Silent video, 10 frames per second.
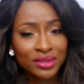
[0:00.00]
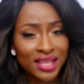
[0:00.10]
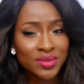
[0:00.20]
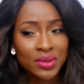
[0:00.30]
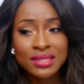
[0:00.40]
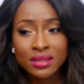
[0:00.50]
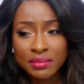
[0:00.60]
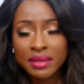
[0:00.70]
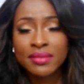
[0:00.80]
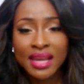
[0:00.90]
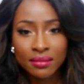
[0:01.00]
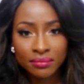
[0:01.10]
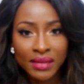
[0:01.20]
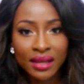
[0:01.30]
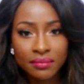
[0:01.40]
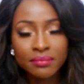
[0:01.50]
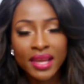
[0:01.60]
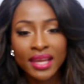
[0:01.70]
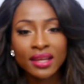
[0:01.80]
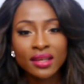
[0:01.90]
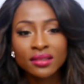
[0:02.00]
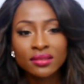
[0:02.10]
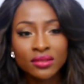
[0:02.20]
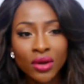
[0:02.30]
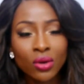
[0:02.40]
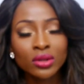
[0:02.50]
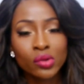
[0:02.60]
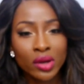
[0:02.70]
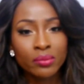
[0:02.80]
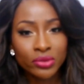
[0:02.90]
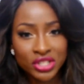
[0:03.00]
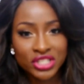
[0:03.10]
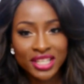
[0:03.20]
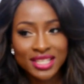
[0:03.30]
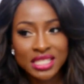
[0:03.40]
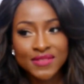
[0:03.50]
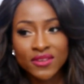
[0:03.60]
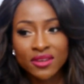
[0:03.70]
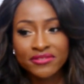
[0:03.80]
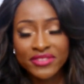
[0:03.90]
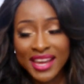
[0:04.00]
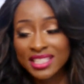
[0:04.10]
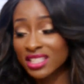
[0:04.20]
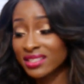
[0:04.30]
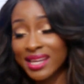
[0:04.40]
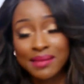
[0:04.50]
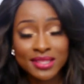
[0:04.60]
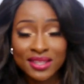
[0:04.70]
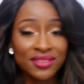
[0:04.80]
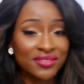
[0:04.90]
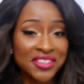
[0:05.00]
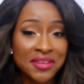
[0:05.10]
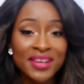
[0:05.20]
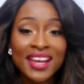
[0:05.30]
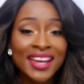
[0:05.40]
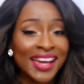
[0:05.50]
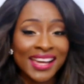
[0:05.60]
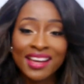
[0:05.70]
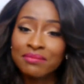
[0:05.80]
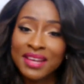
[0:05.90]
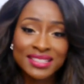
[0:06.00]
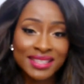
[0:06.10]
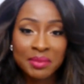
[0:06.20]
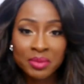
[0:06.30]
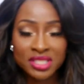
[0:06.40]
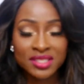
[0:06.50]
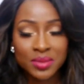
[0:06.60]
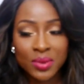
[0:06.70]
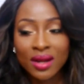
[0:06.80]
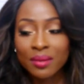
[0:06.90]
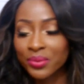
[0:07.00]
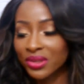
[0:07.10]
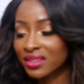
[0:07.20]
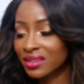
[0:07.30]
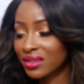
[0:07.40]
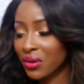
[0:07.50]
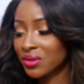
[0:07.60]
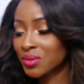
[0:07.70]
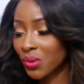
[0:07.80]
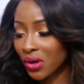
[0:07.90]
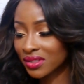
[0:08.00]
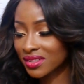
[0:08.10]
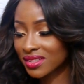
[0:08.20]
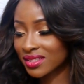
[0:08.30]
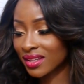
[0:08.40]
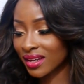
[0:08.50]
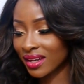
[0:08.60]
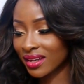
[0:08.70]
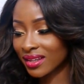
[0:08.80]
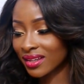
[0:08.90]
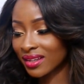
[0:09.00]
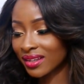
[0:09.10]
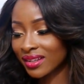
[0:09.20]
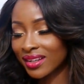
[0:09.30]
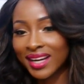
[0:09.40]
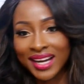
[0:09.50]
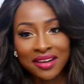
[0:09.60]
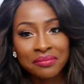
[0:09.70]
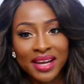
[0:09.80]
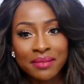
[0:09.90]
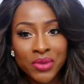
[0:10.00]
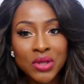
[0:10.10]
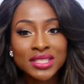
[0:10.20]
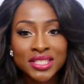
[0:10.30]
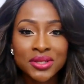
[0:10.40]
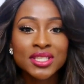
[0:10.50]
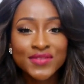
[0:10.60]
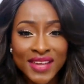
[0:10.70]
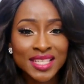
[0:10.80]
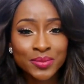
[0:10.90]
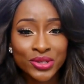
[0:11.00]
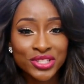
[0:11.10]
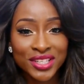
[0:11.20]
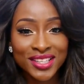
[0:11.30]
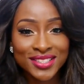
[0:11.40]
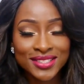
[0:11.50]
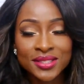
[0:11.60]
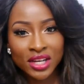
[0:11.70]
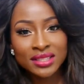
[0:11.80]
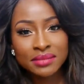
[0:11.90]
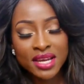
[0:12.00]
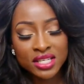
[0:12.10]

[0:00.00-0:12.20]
But these ones are going to be my like main holy grail brushes, the face because I absolutely love them. I have my Sigma brushes as well but those ones are my mostly used face brushes. I got to